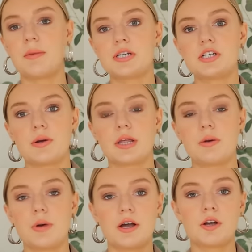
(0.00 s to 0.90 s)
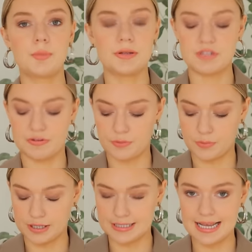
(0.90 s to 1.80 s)
I'll be showing you a couple of different
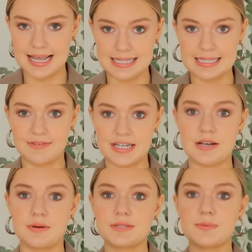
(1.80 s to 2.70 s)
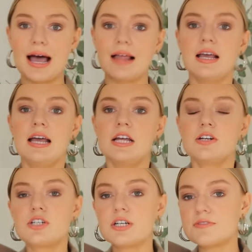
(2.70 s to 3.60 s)
ones in the video as well.
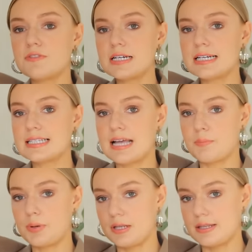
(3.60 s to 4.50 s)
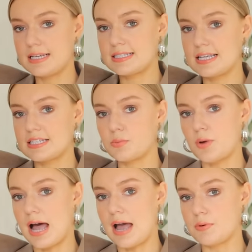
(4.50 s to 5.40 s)
Just for an example, this is
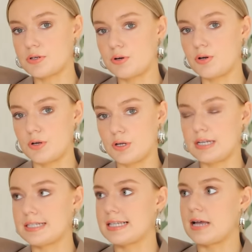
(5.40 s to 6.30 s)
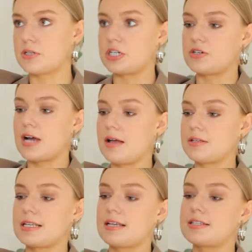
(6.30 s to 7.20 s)
what I would call a slouchy
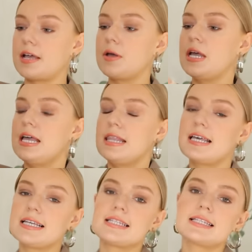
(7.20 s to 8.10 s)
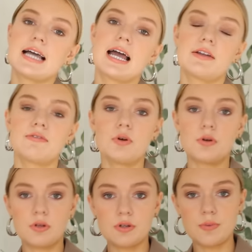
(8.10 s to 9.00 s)
trouser. So this is kind of
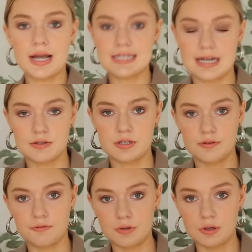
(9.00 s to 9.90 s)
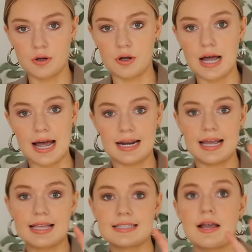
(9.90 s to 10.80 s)
all the way down to the floor and
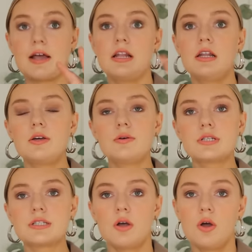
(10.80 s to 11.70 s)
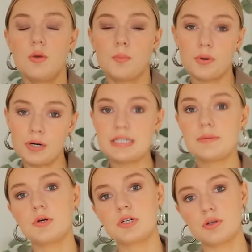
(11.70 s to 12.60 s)
it's loose
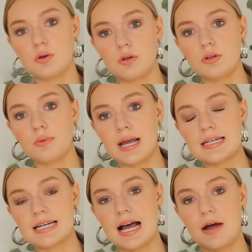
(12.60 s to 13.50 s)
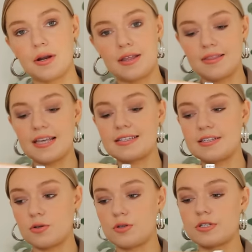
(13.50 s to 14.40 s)
pretty much all the way down. And this
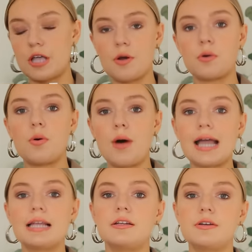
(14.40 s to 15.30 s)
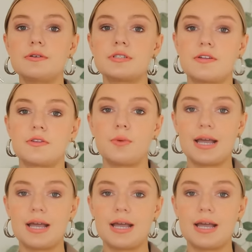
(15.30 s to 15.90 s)
is also quite loose on the